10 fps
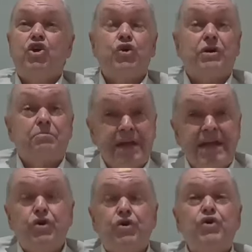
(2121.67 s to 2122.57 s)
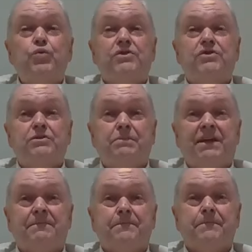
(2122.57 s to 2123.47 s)
You can be who you want to
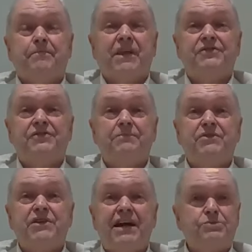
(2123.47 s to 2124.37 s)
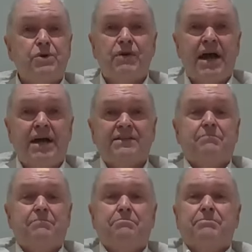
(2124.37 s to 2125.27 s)
be. Sometimes we're around
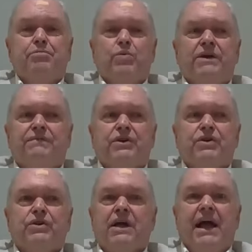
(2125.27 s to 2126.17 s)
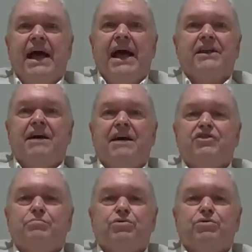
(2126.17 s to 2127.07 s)
some people, we feel
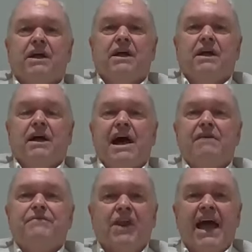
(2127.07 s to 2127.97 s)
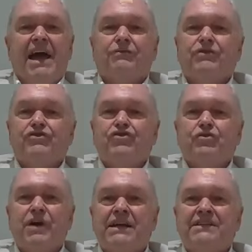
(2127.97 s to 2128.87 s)
uncomfortable. I feel I have to
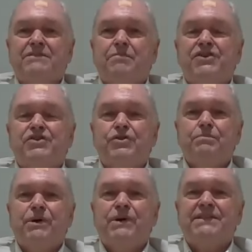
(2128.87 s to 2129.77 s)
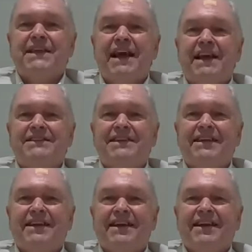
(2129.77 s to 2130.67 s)
suppress my true
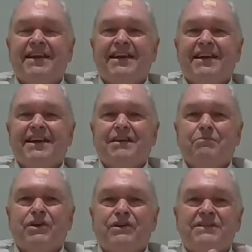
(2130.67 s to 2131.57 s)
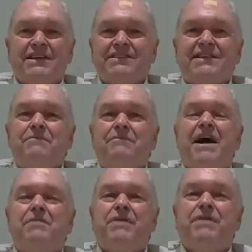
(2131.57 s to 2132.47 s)
personality because there's some
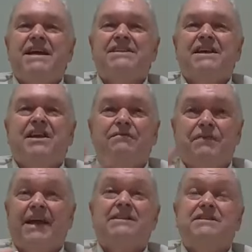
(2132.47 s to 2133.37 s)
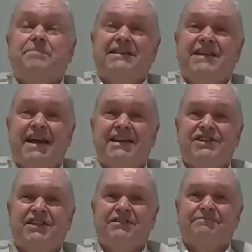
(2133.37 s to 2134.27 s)
vibration of
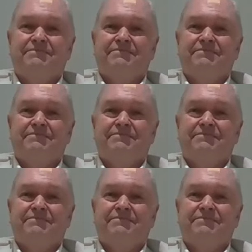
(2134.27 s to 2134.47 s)
expectation.